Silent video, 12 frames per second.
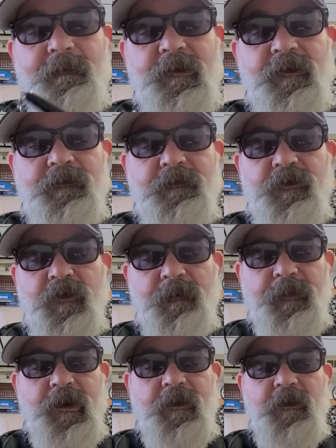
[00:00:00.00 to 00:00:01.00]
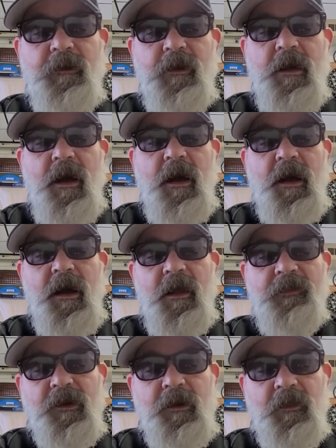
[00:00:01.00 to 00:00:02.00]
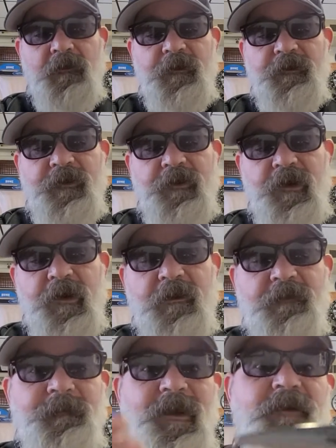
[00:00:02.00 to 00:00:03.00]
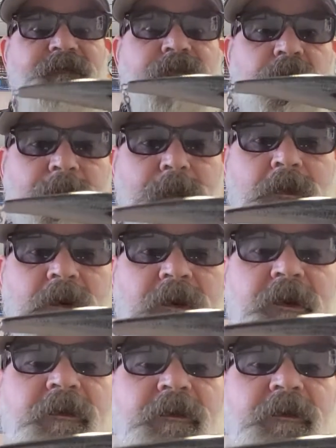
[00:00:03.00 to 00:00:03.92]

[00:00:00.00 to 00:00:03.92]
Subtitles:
it's a jerkbait. The color is good. It's made for muddy and